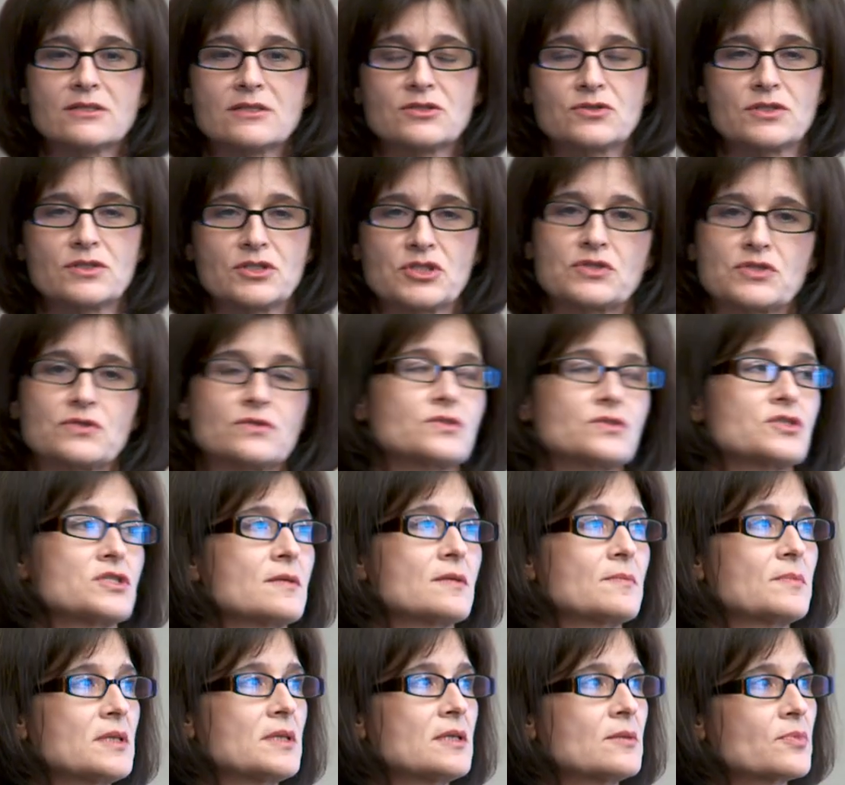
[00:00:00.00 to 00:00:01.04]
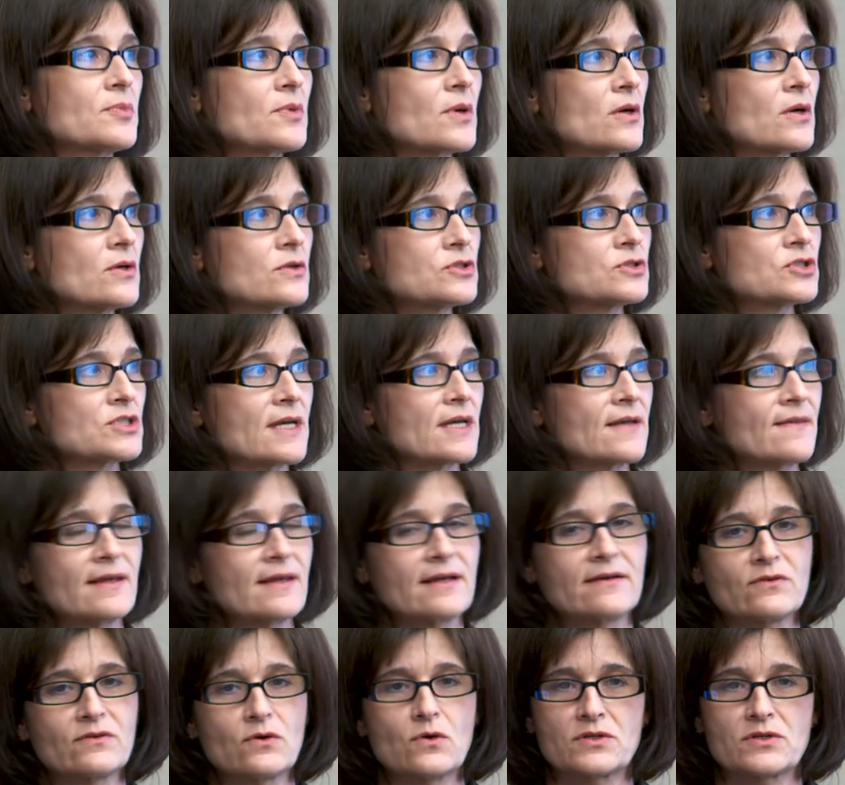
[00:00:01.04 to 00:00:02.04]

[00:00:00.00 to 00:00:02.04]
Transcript: traditional GMP approach, and then of